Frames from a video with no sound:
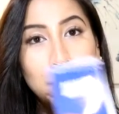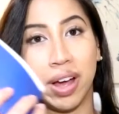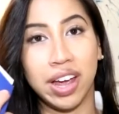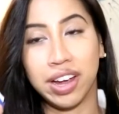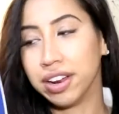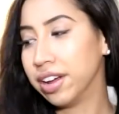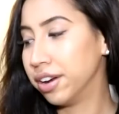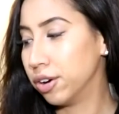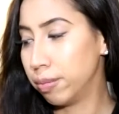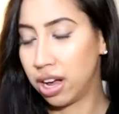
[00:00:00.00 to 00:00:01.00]
my
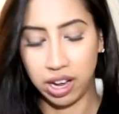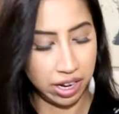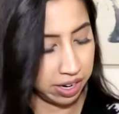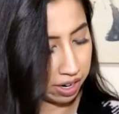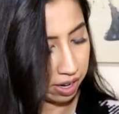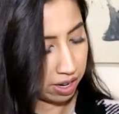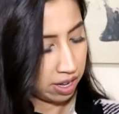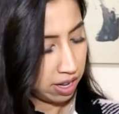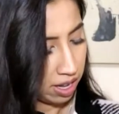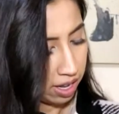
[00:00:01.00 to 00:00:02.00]
notepad,
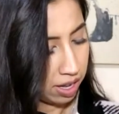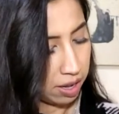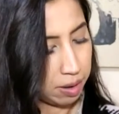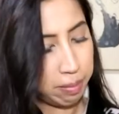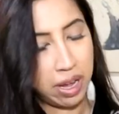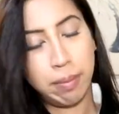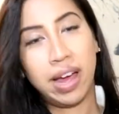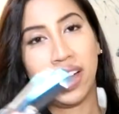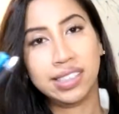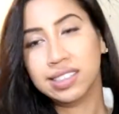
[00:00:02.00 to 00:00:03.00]
my
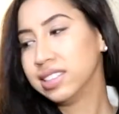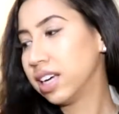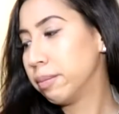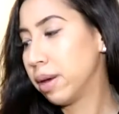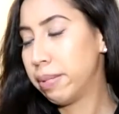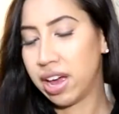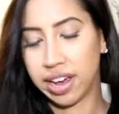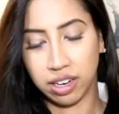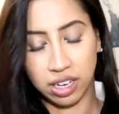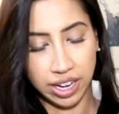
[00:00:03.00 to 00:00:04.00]
pens, and my
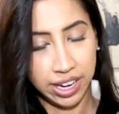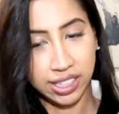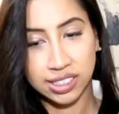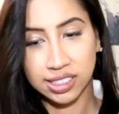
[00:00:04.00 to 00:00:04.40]
pen light.